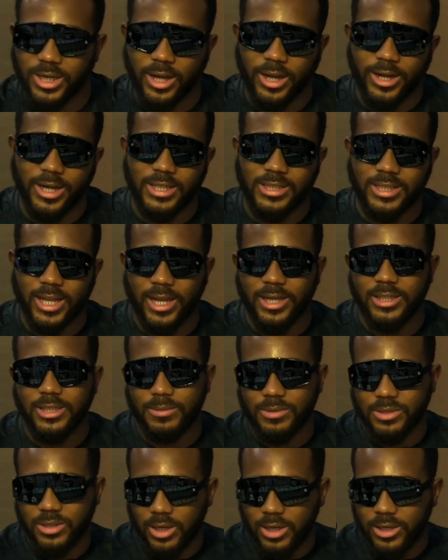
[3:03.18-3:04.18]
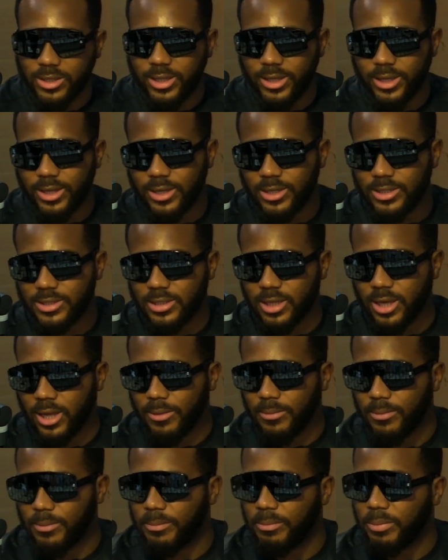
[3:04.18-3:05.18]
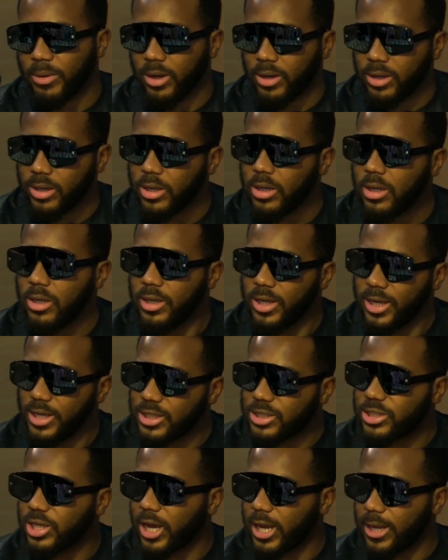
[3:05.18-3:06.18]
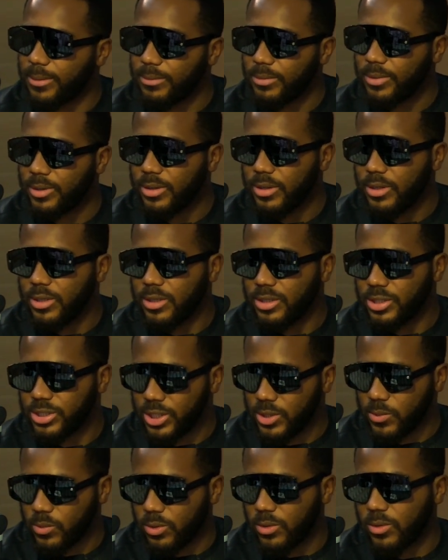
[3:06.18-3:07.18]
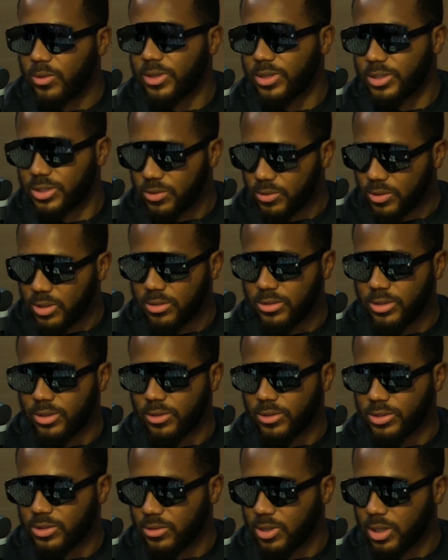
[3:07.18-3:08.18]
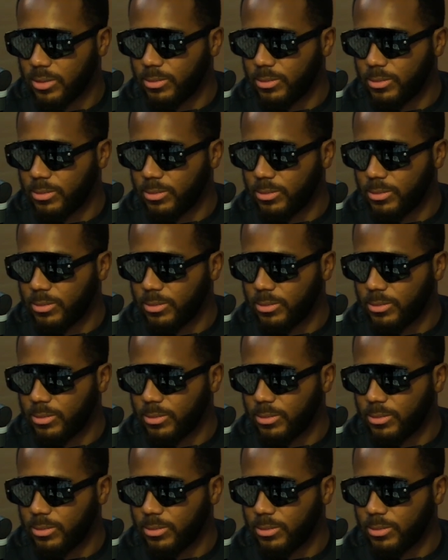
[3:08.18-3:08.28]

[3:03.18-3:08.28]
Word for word: understand some certain things, but in time she will, and she'll come